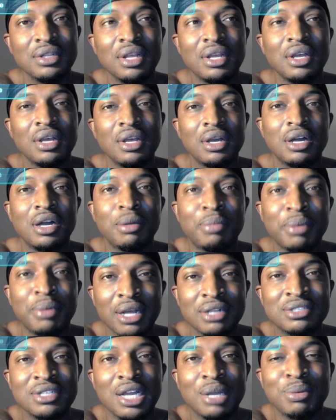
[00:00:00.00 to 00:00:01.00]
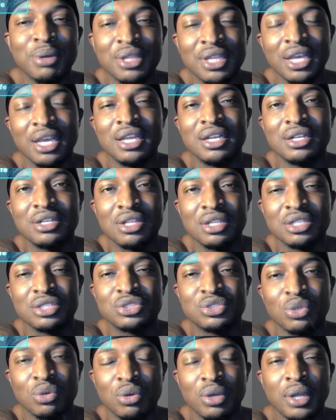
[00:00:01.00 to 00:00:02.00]
But I'll talk about that in another
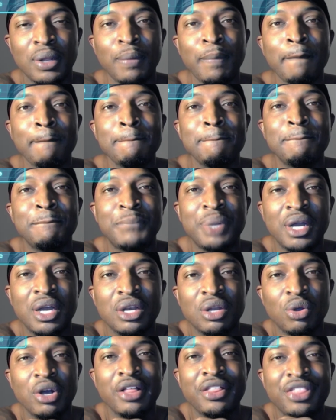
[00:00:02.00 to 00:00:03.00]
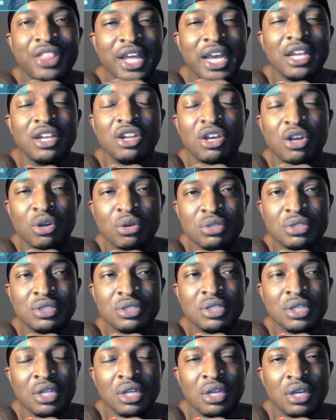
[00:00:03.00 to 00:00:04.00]
story. But on that note,
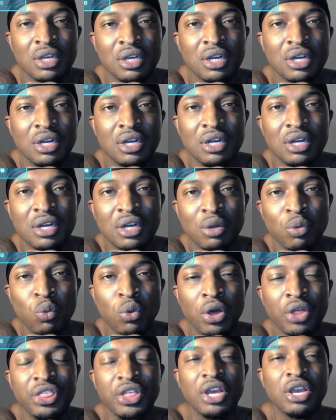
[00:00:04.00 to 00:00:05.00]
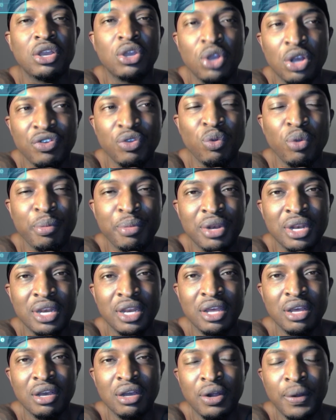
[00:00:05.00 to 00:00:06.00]
were there curvy women in
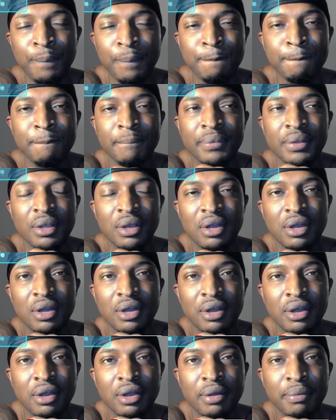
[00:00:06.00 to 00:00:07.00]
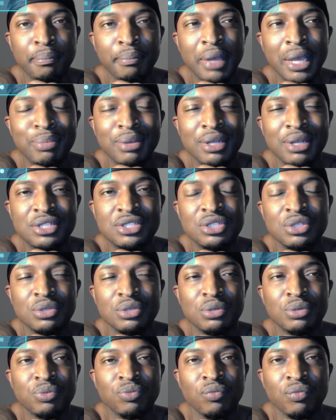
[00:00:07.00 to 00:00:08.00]
there? Maybe
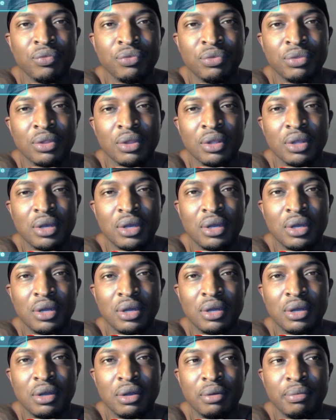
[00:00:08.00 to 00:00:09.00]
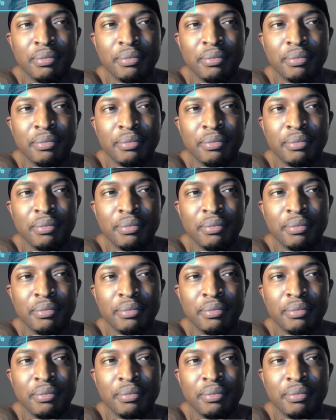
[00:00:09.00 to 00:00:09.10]
two. And